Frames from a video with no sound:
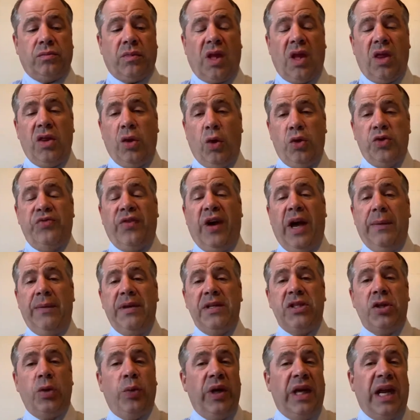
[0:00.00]
those
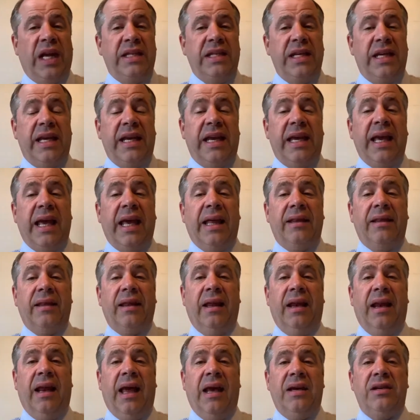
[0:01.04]
vitamins so that we can actually get
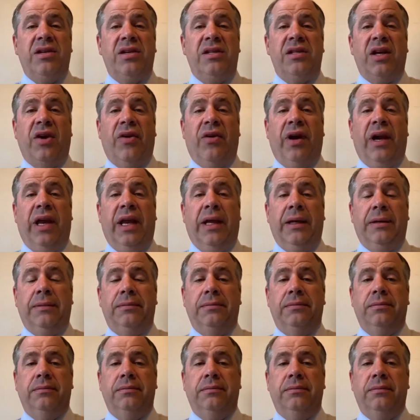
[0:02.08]
a necessary
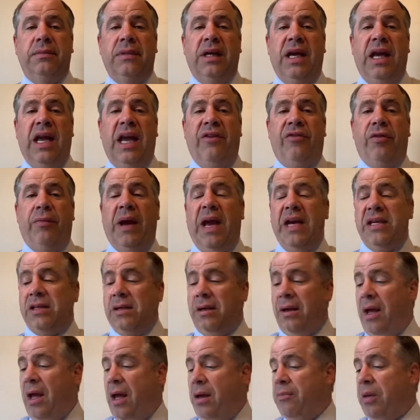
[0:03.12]

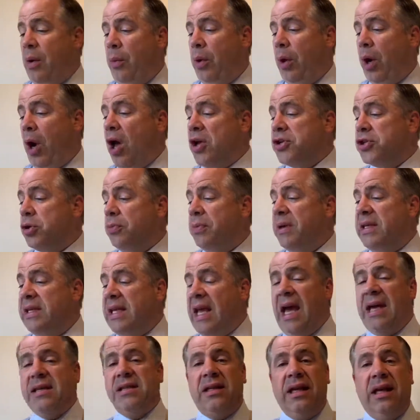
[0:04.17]
information. But we will also be
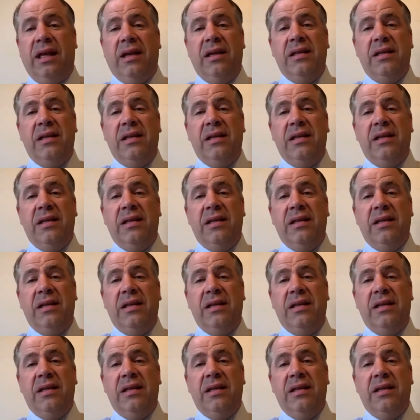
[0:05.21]
testing to